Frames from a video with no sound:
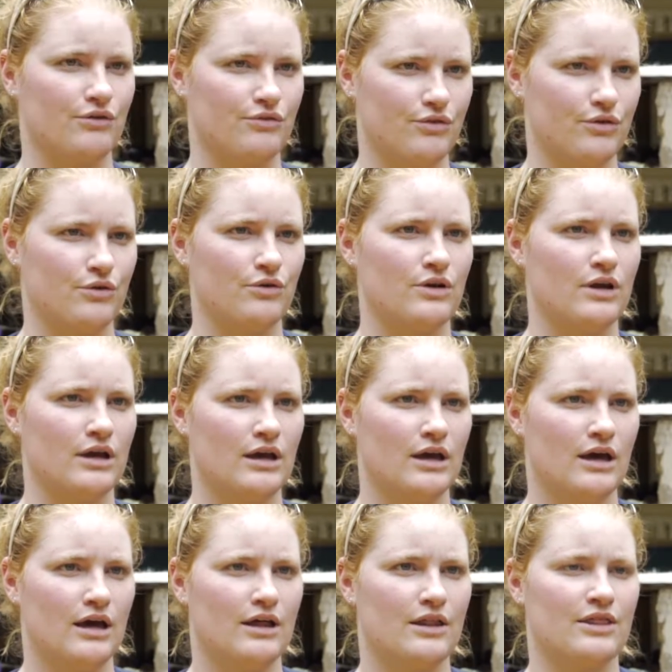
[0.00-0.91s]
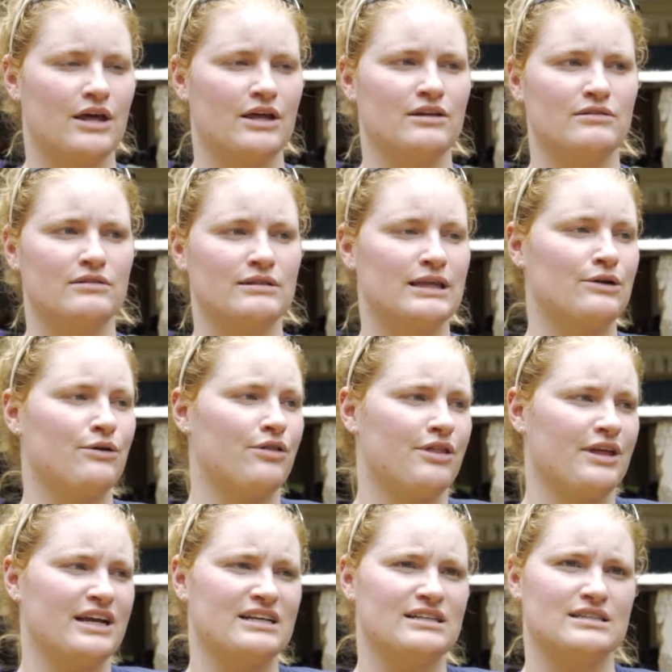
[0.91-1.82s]
food, then little
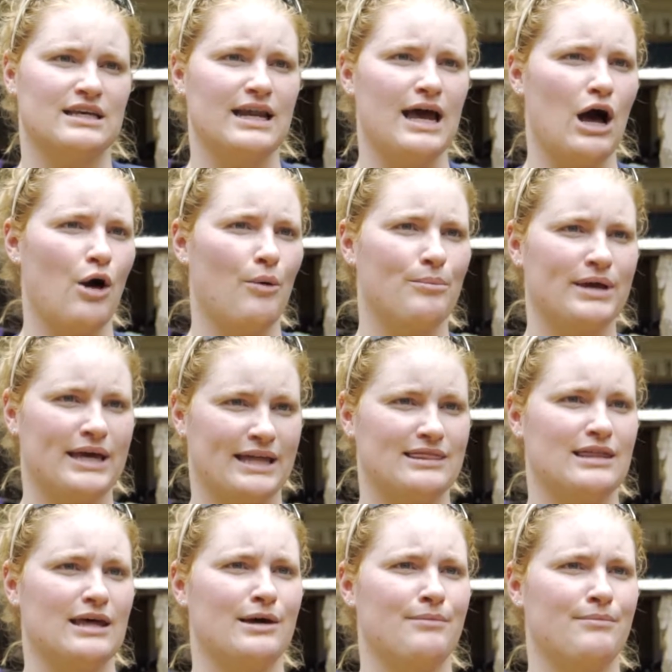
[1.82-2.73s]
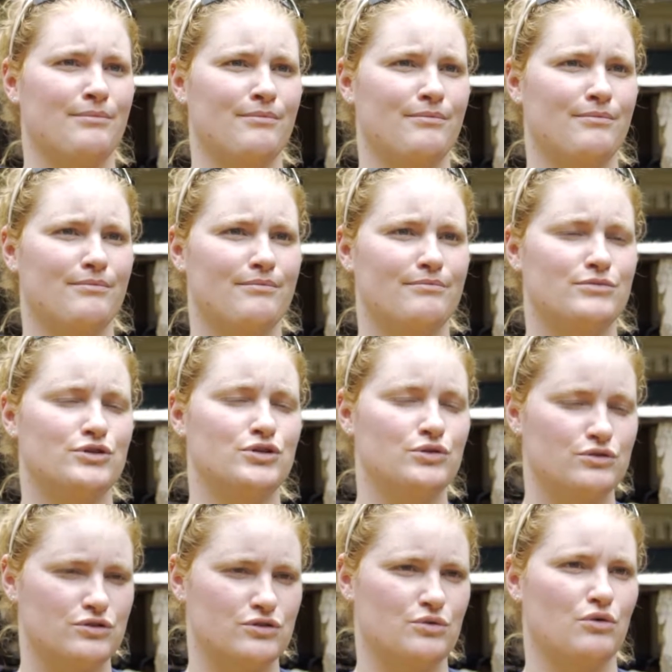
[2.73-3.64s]
things can help get them
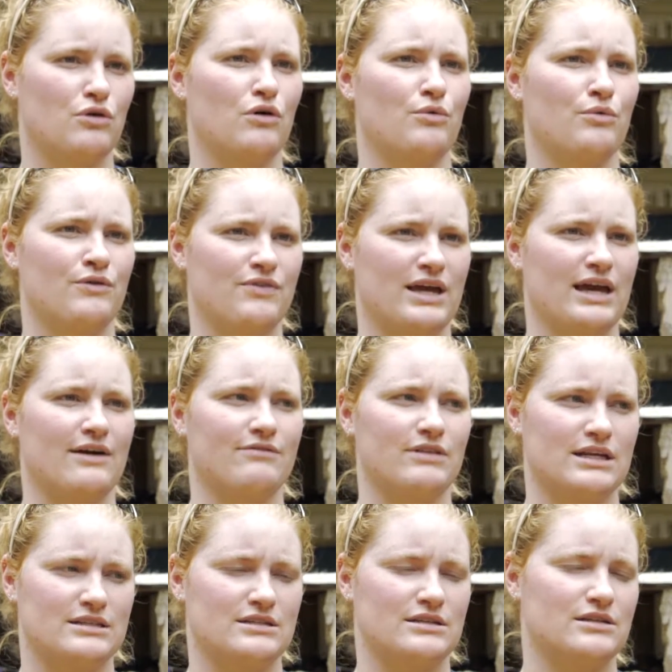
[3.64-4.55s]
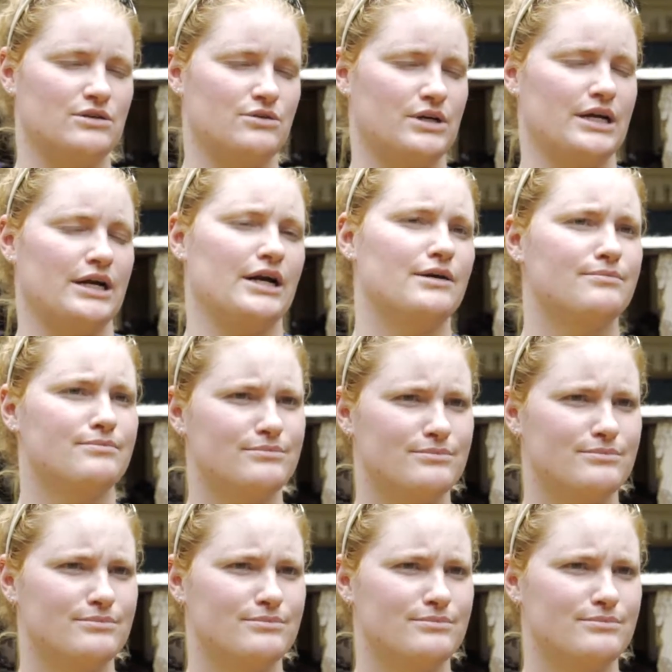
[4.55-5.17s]
to school if they have less to do here.